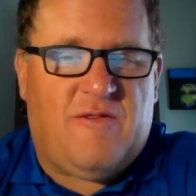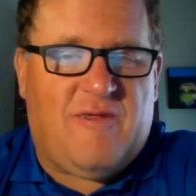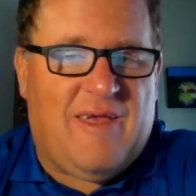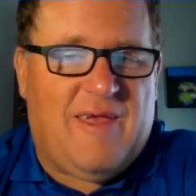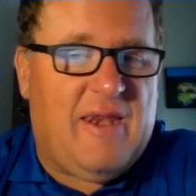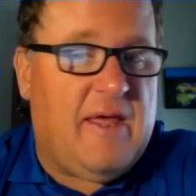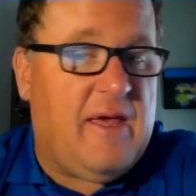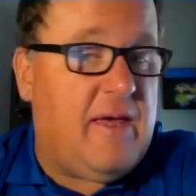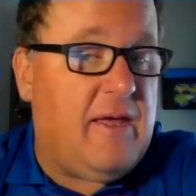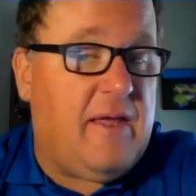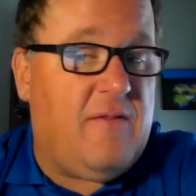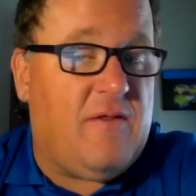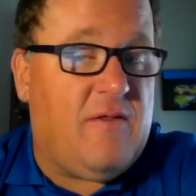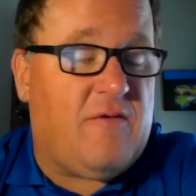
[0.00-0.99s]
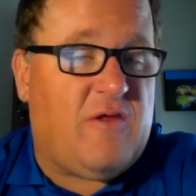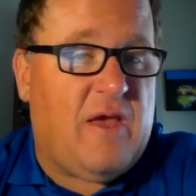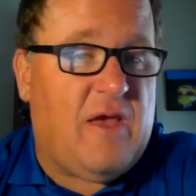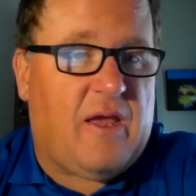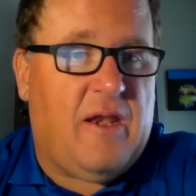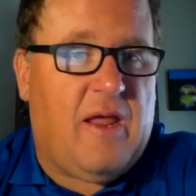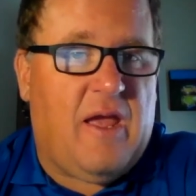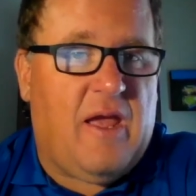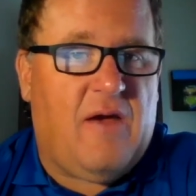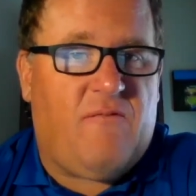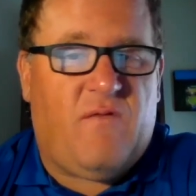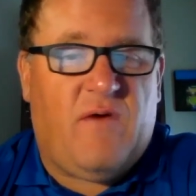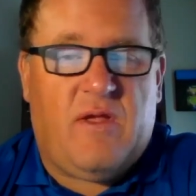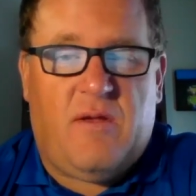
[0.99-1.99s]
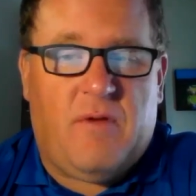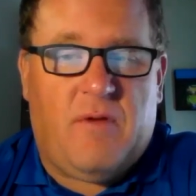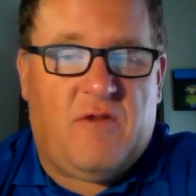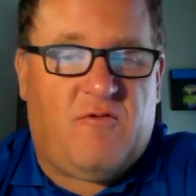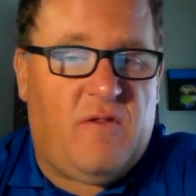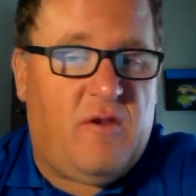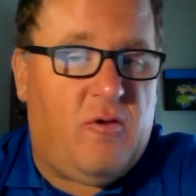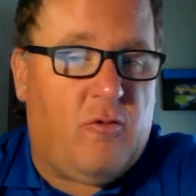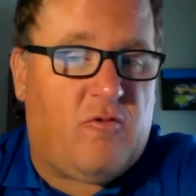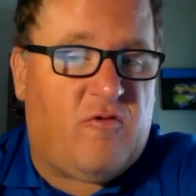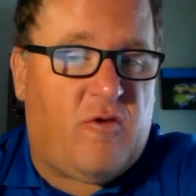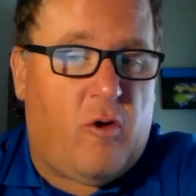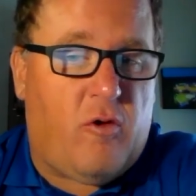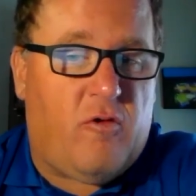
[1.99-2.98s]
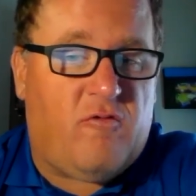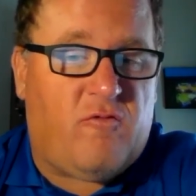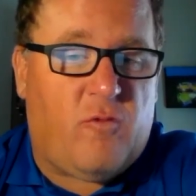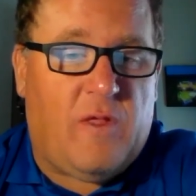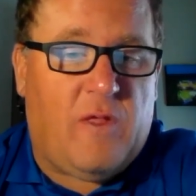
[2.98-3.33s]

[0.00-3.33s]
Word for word: 10 uh, in the second half. Uh, you mentioned your starters